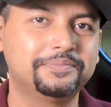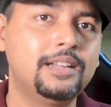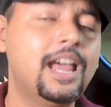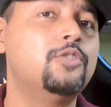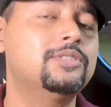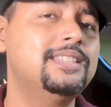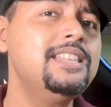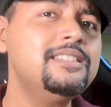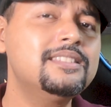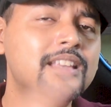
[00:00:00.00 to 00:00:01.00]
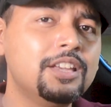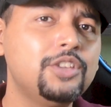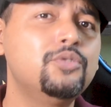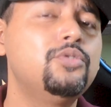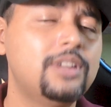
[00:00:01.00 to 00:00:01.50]
Now, since
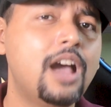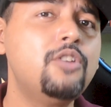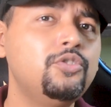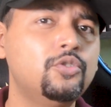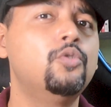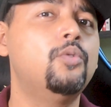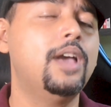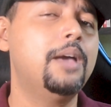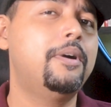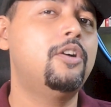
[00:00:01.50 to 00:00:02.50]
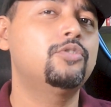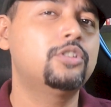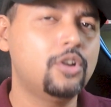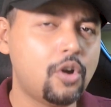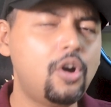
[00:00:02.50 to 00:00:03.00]
you now know about
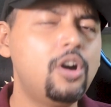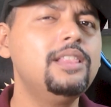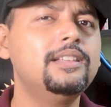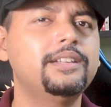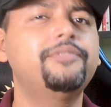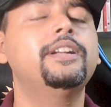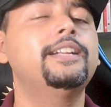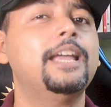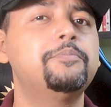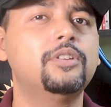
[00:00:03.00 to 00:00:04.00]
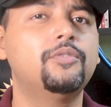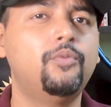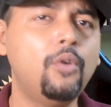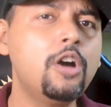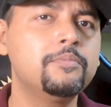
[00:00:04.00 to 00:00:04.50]
all the different types of
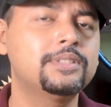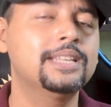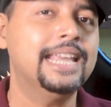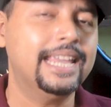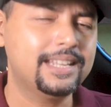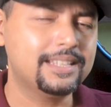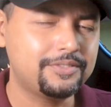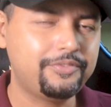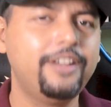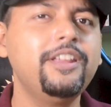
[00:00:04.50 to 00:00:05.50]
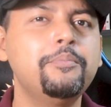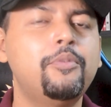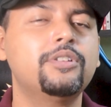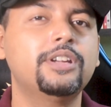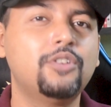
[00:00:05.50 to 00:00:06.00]
worms, it is very
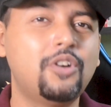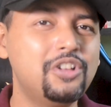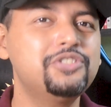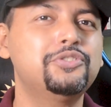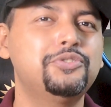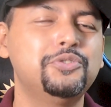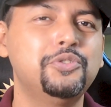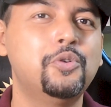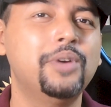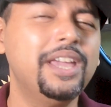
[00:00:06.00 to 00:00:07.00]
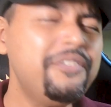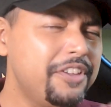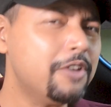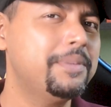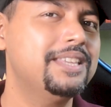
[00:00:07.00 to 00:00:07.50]
important also to know if
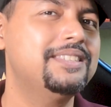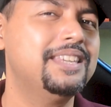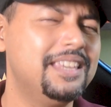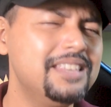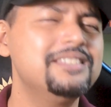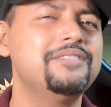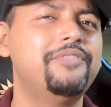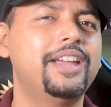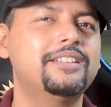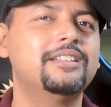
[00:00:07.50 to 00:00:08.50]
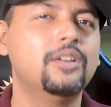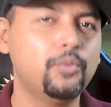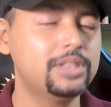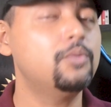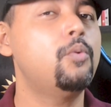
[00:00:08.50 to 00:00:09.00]
your PC is infected
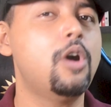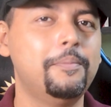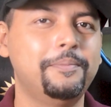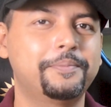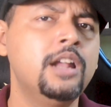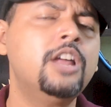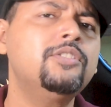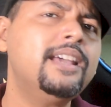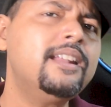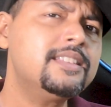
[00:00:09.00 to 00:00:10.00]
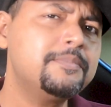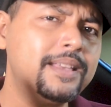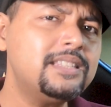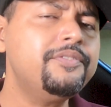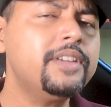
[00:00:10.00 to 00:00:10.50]
with a worm. Now, there are
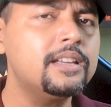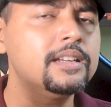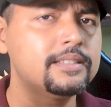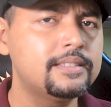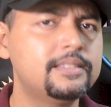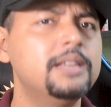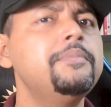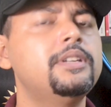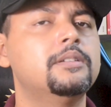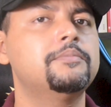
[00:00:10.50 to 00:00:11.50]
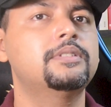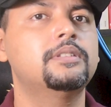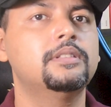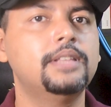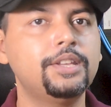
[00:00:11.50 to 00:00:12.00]
specific
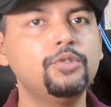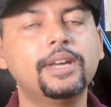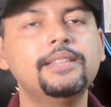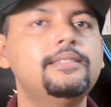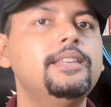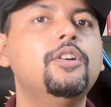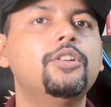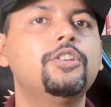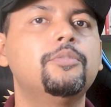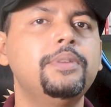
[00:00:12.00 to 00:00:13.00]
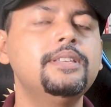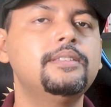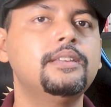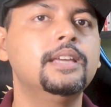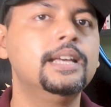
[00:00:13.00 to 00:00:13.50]
symptoms that you can see on your
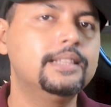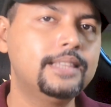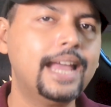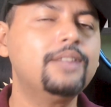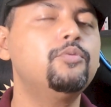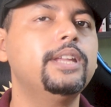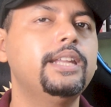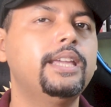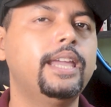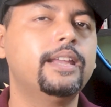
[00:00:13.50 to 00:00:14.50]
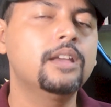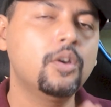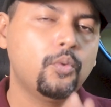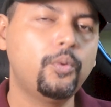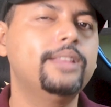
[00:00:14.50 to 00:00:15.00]
PC that indicate
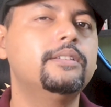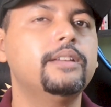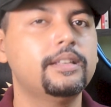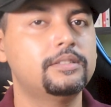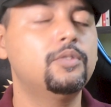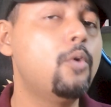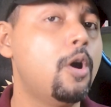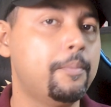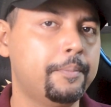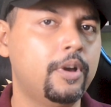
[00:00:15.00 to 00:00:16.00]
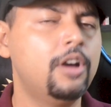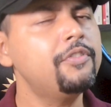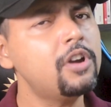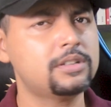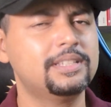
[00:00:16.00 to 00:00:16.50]
whether it's a worm. Of
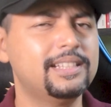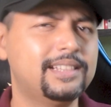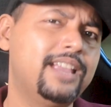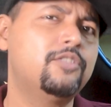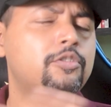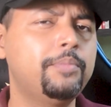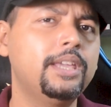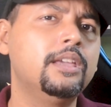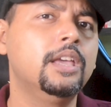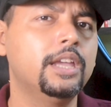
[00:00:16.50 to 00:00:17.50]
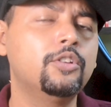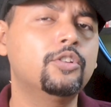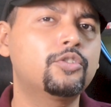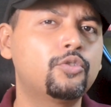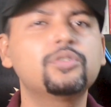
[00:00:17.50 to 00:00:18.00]
course, there could be, you
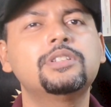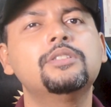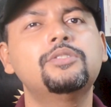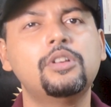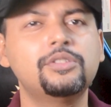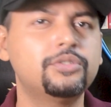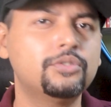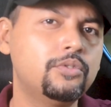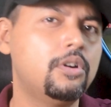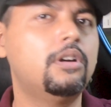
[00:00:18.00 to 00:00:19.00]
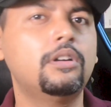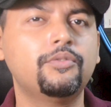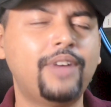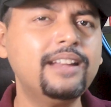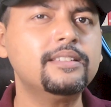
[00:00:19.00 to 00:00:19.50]
know, Trojans also or
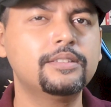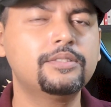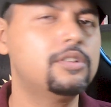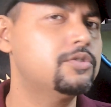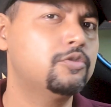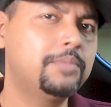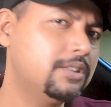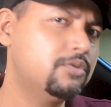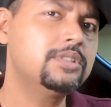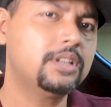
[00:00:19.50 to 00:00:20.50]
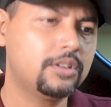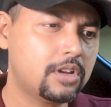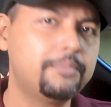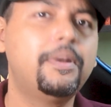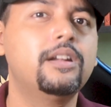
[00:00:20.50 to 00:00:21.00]
viruses also, but those are
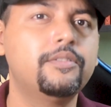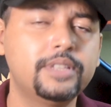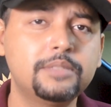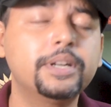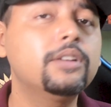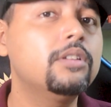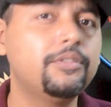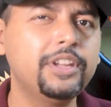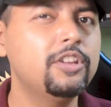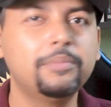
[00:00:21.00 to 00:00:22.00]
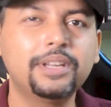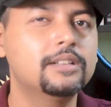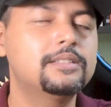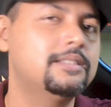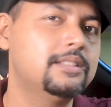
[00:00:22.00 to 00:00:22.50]
not part of this particular video
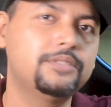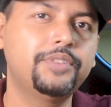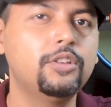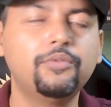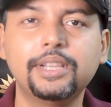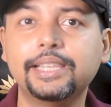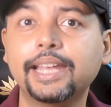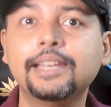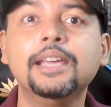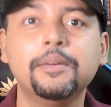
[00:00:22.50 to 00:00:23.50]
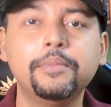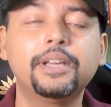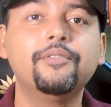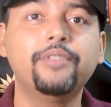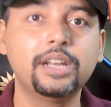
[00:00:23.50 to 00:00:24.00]
because this video will then
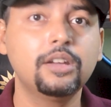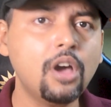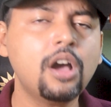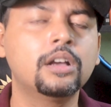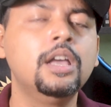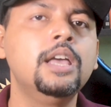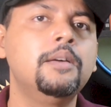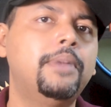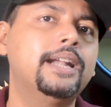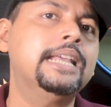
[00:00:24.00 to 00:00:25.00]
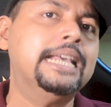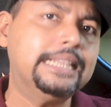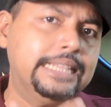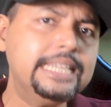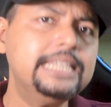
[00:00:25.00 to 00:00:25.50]
become very long. But
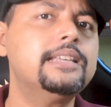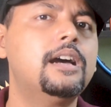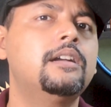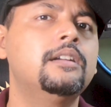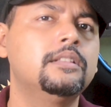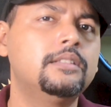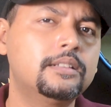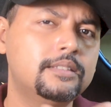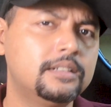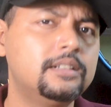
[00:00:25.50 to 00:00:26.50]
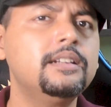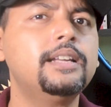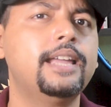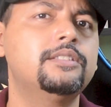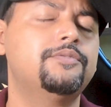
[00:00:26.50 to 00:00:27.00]
these are the certain
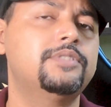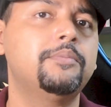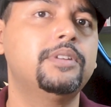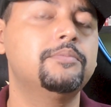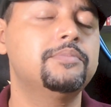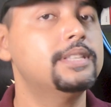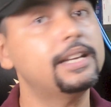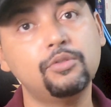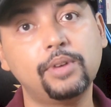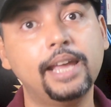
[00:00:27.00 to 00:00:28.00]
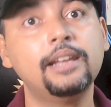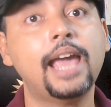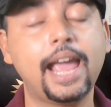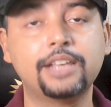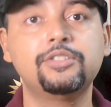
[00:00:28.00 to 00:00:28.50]
kinds of symptoms that you can
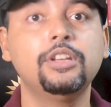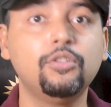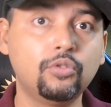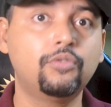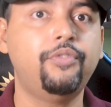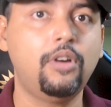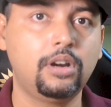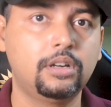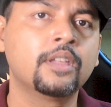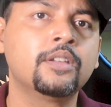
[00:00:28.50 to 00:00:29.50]
actually look for.